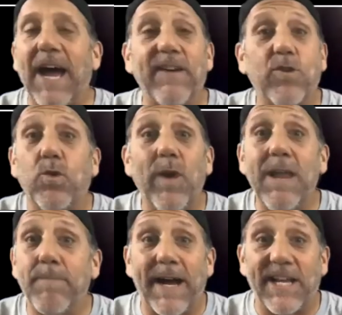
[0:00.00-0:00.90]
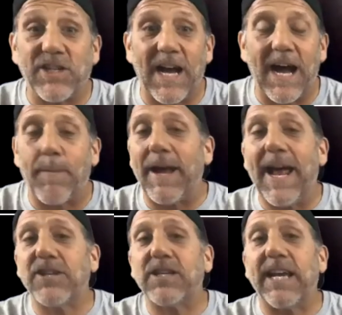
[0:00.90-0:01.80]
quit my job. I
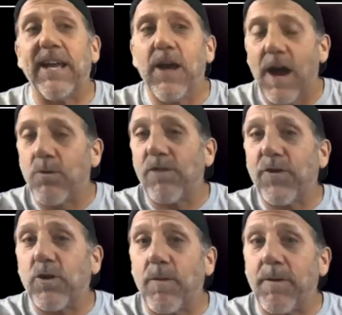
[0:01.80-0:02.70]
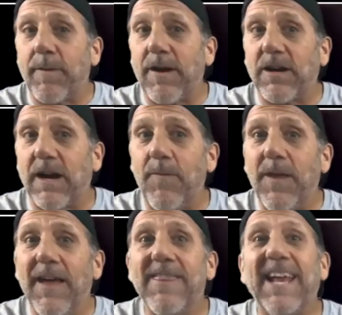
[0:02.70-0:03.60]
worked for corporate America.
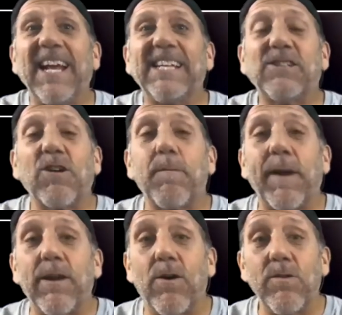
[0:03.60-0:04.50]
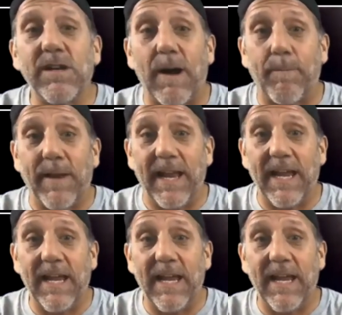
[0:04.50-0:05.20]
Then I started my own company,